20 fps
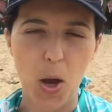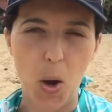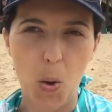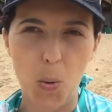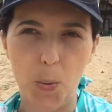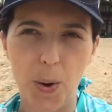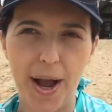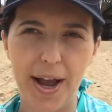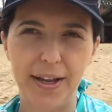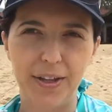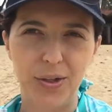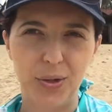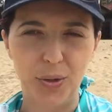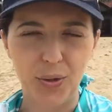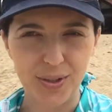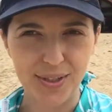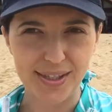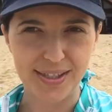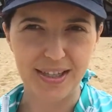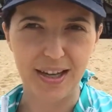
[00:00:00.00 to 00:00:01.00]
away
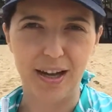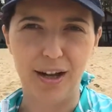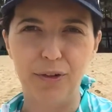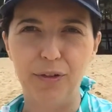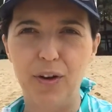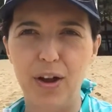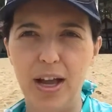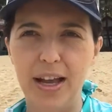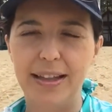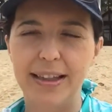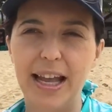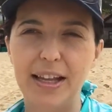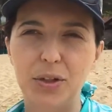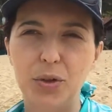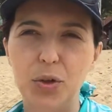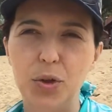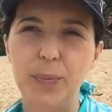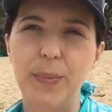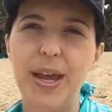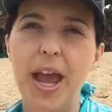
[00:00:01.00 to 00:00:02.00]
your stuff that
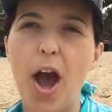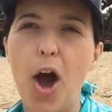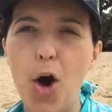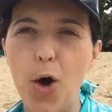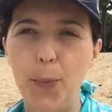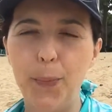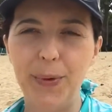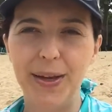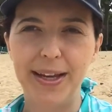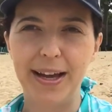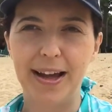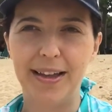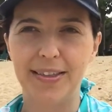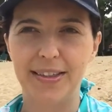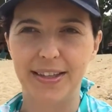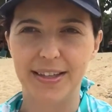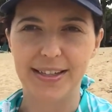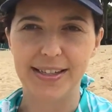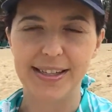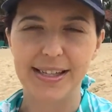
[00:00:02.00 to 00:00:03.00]
could be helping
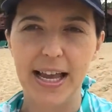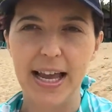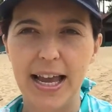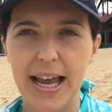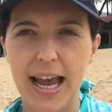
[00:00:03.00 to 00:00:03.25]
others